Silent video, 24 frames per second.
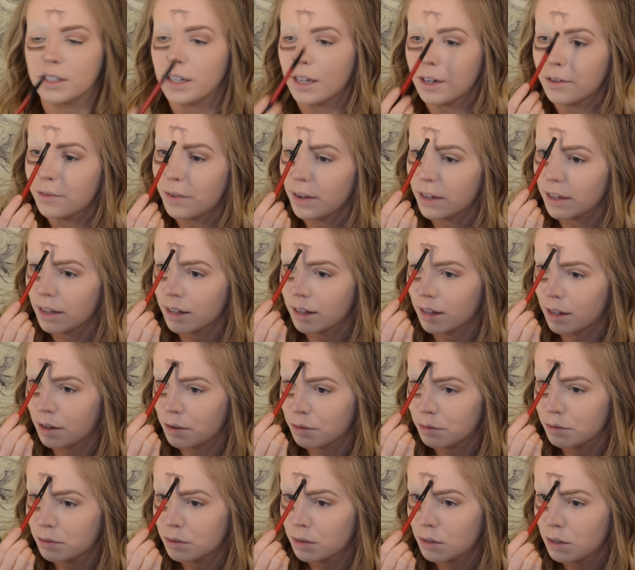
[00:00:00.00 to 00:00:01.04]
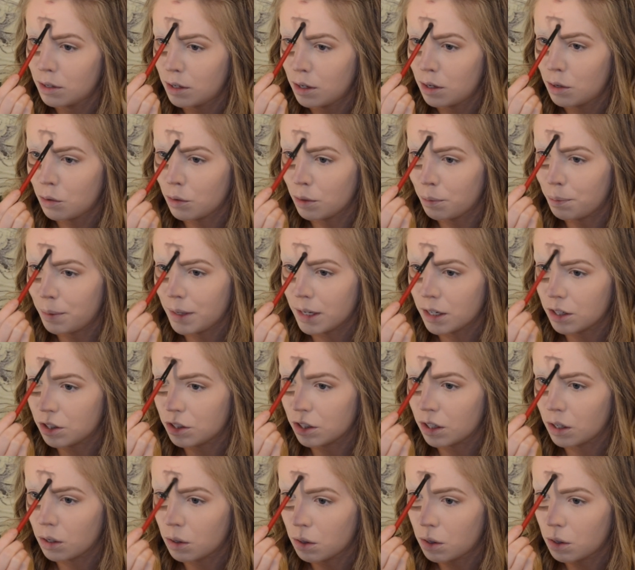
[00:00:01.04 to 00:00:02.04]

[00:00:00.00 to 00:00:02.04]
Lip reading: like fell in love with Pikachu.